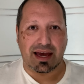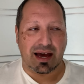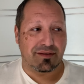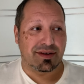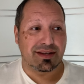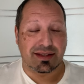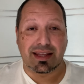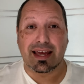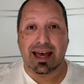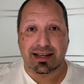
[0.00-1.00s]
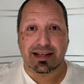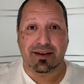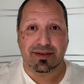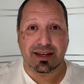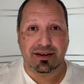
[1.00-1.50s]
Ivan. It has
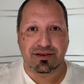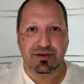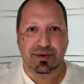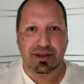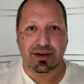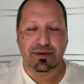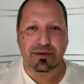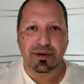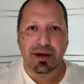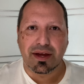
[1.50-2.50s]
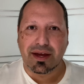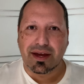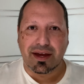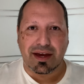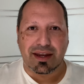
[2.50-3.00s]
everything to do with you.
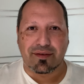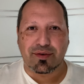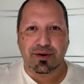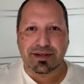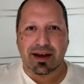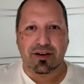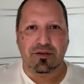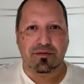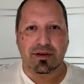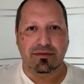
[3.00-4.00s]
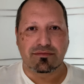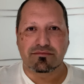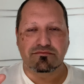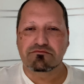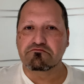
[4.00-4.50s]
And of course, I go
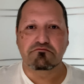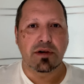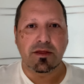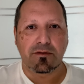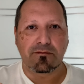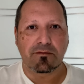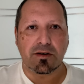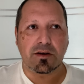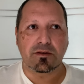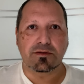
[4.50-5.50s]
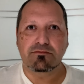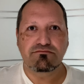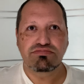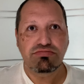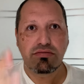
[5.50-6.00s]
from motherfucker
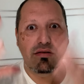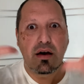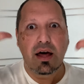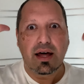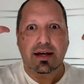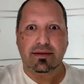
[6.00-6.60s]
to